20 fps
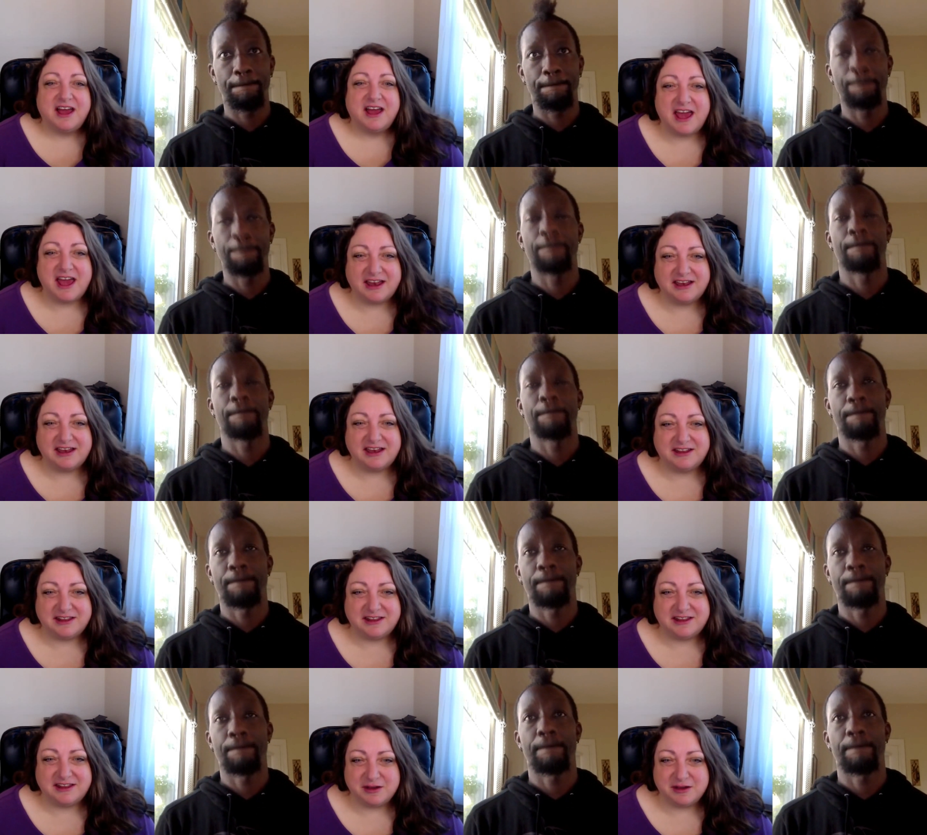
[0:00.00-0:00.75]
Speaker 1: and
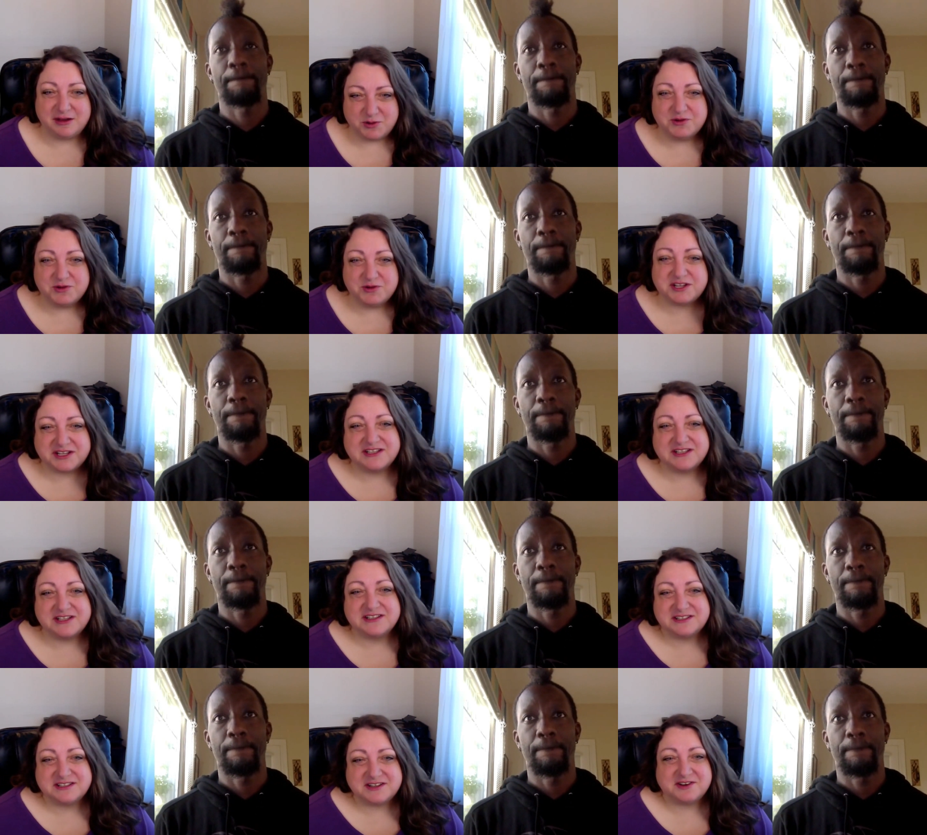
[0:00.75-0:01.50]
the
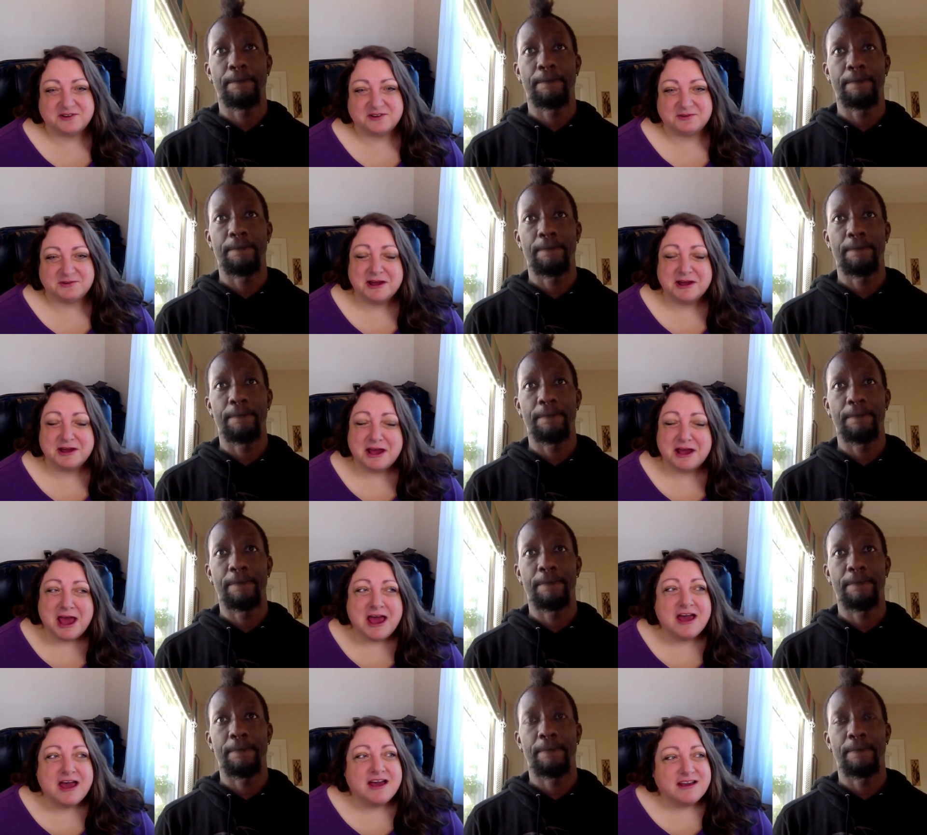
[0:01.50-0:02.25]
emotions so
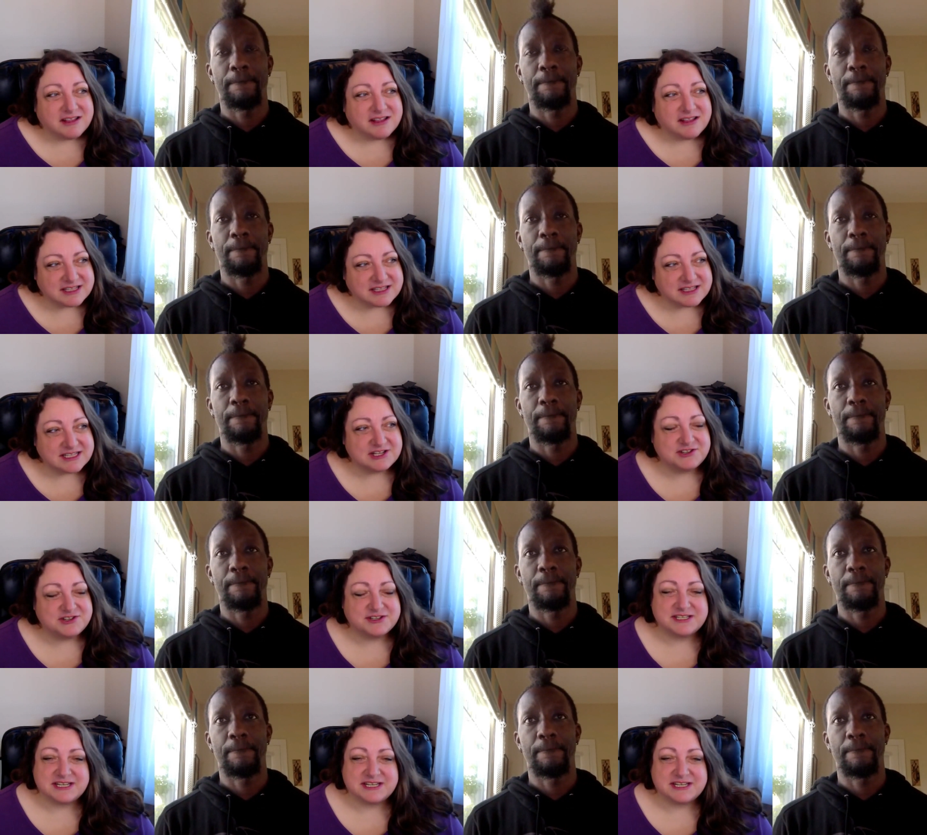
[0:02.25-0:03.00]
that's
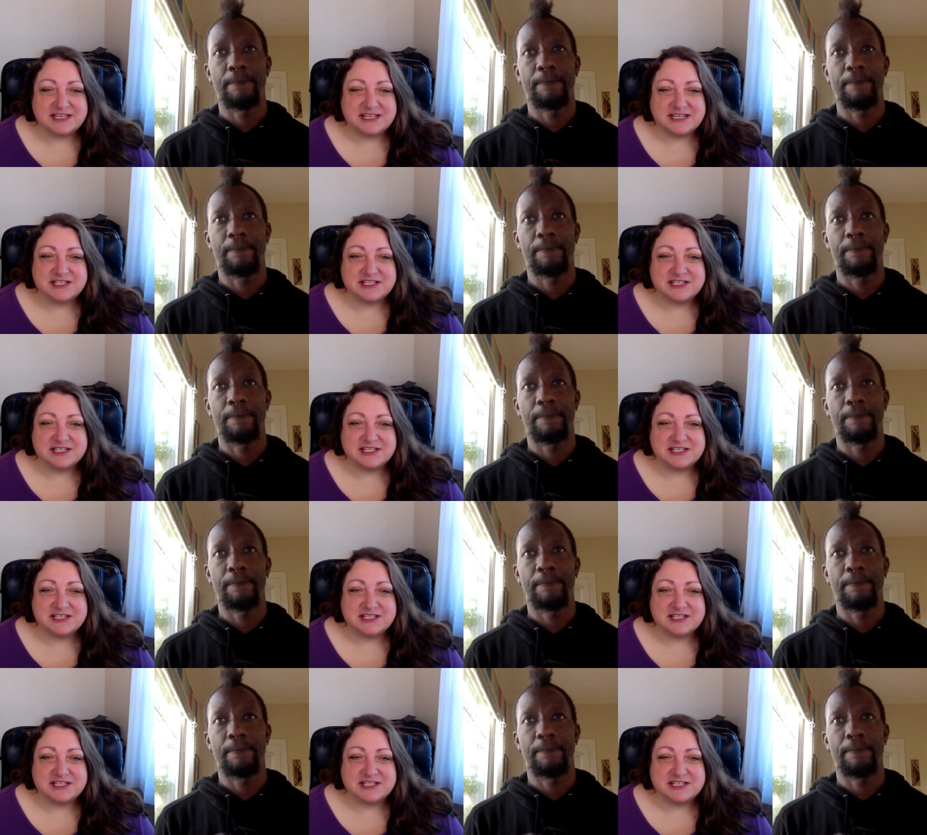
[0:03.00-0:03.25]
interesting.